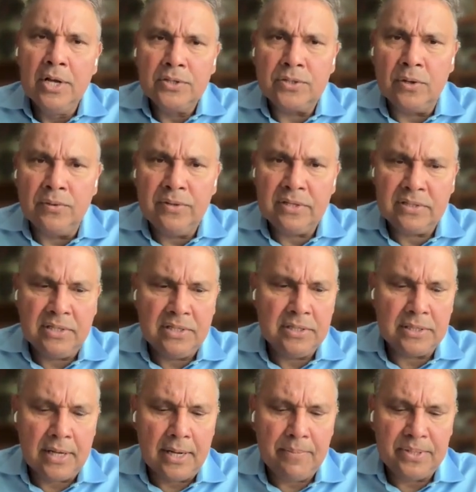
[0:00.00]
So this
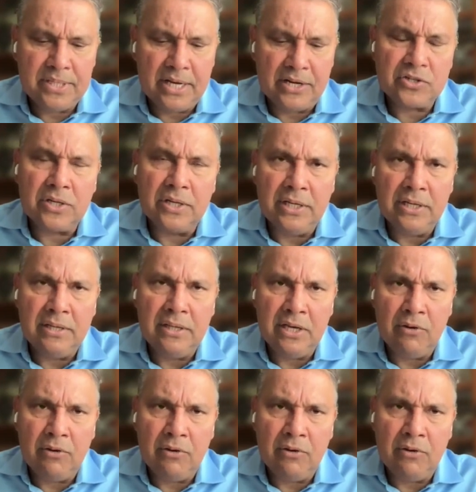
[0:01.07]
is potentially